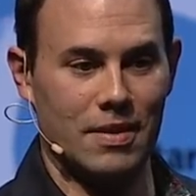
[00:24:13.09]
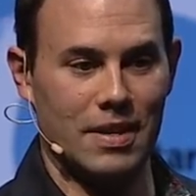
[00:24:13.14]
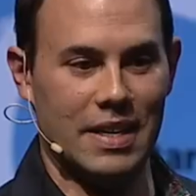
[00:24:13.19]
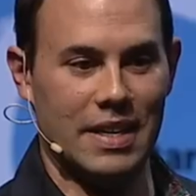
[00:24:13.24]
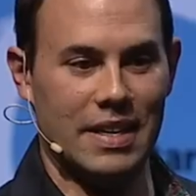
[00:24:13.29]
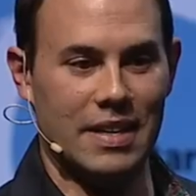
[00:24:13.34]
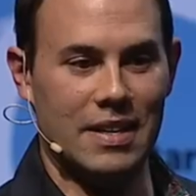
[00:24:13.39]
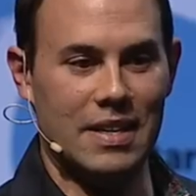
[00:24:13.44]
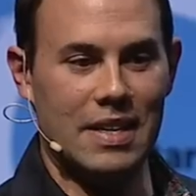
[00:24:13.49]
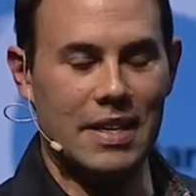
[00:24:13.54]

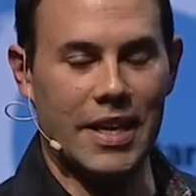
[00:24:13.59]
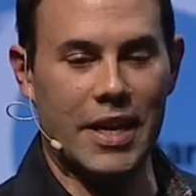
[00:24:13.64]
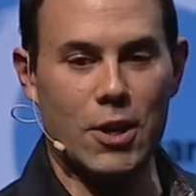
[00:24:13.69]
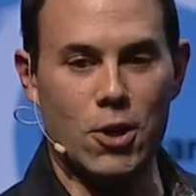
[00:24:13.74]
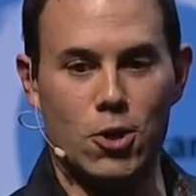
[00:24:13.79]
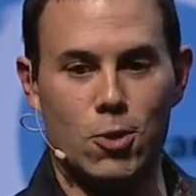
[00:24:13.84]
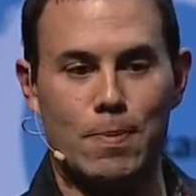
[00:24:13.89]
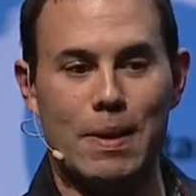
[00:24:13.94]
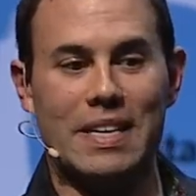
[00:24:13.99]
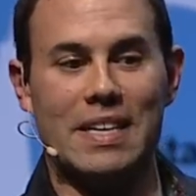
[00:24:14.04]
Uh, can
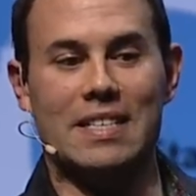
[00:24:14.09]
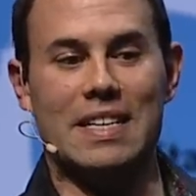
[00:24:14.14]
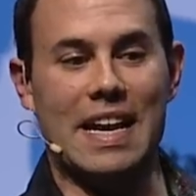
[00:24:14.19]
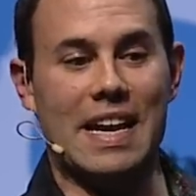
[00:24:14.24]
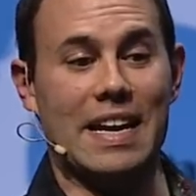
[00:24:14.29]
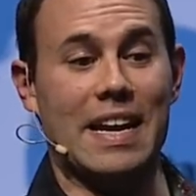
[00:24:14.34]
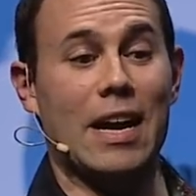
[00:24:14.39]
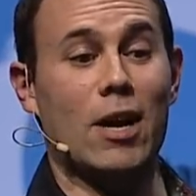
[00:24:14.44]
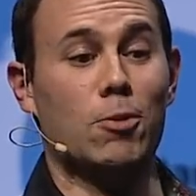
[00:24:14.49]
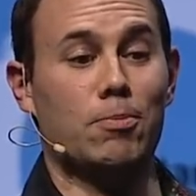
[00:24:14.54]
you spend a
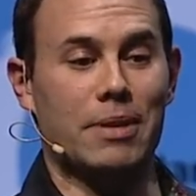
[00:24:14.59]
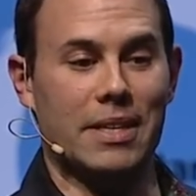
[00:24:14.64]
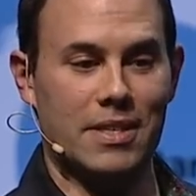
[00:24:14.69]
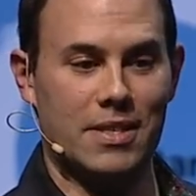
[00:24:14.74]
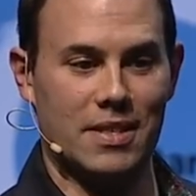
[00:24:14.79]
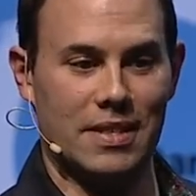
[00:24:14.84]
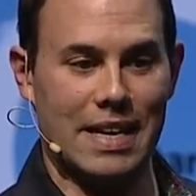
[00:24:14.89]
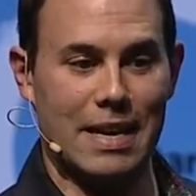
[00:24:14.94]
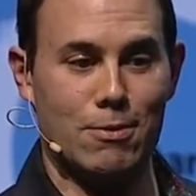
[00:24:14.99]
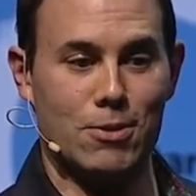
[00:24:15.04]
day and help
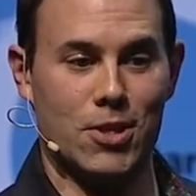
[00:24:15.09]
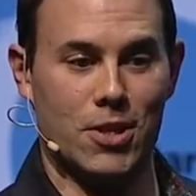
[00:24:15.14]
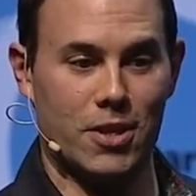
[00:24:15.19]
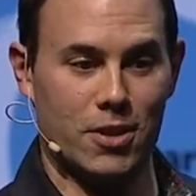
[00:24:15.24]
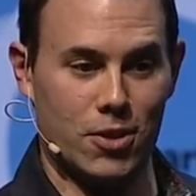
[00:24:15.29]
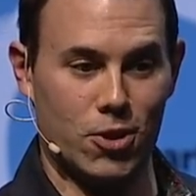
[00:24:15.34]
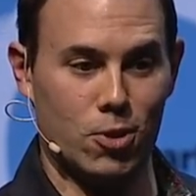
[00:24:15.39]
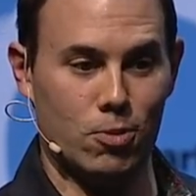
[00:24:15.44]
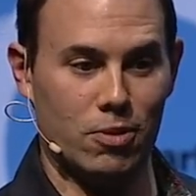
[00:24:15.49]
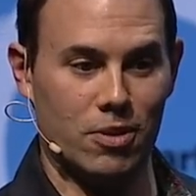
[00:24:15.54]
us? And that was in
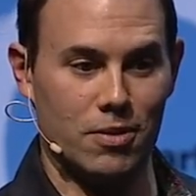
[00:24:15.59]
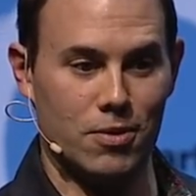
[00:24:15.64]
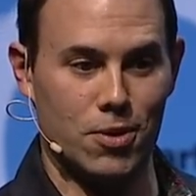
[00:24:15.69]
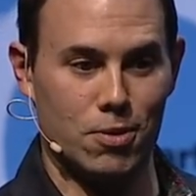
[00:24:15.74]
October.